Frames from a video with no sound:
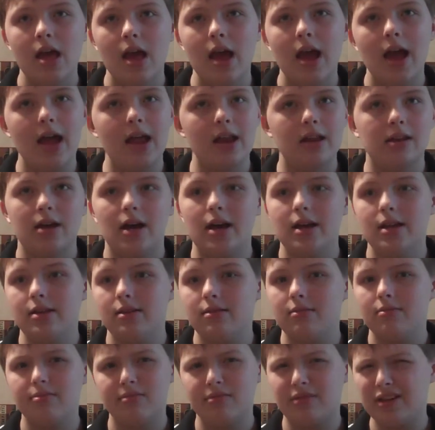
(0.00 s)
And I
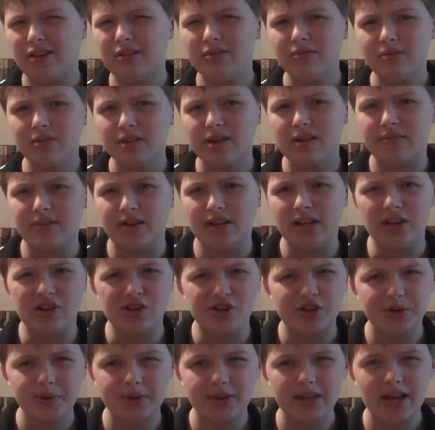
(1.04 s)
didn't really have an
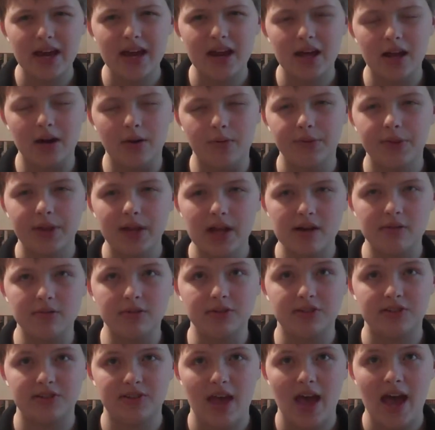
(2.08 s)
issue with that. I don't think I was
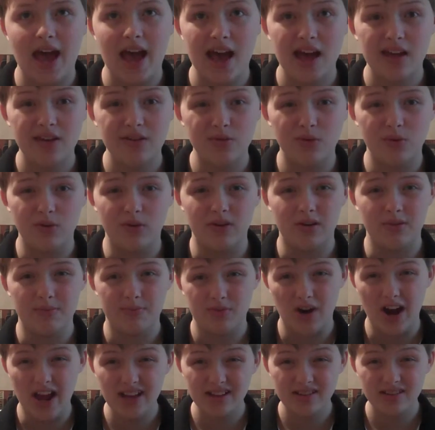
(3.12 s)
sad or
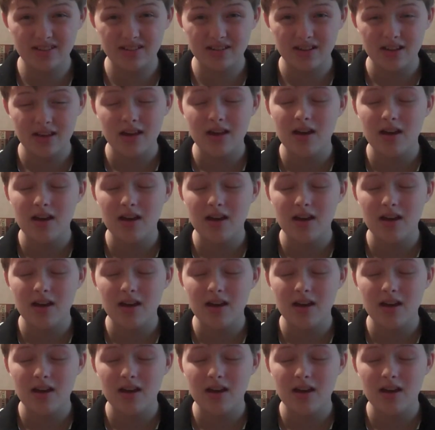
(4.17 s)
depressed.